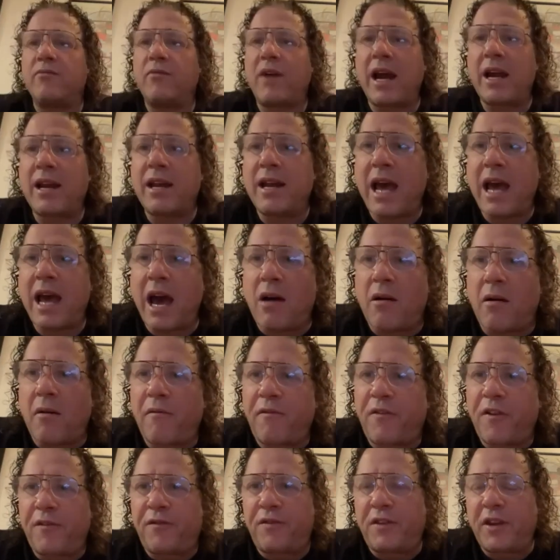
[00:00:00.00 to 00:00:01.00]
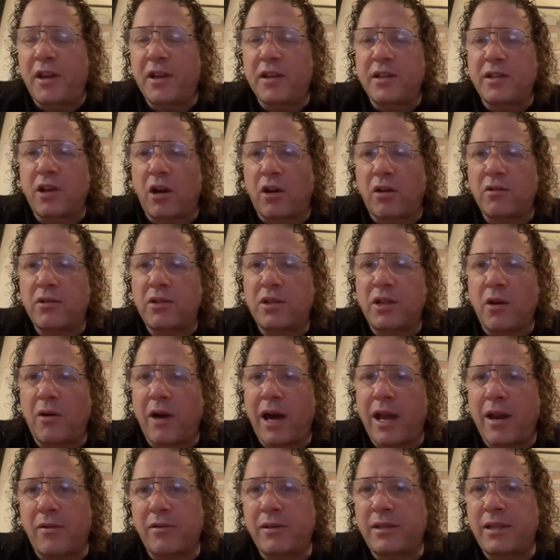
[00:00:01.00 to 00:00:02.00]
right now I'm 50 years old, so
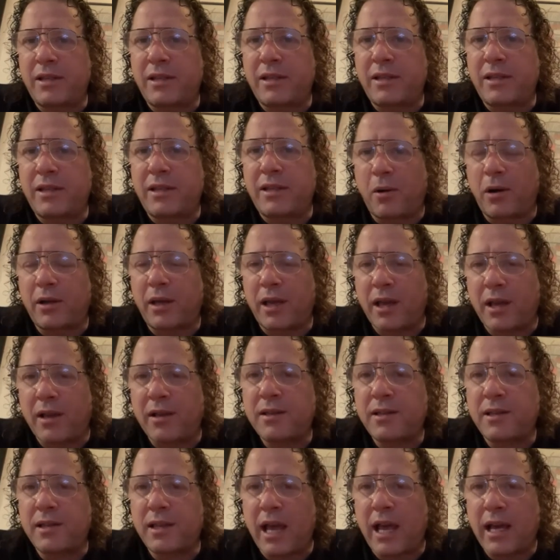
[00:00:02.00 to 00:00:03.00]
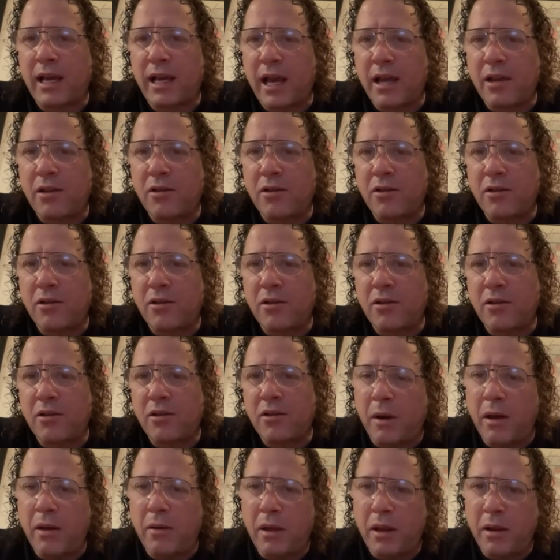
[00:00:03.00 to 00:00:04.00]
I don't take bookings like I used to.
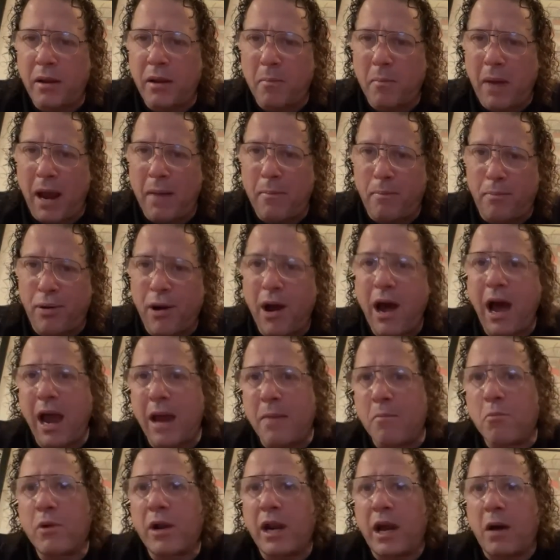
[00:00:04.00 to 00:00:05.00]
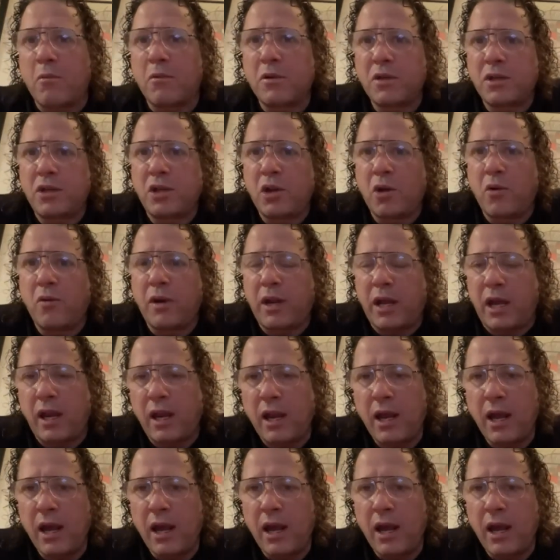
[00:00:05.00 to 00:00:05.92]
But in my prime, when I was doing it,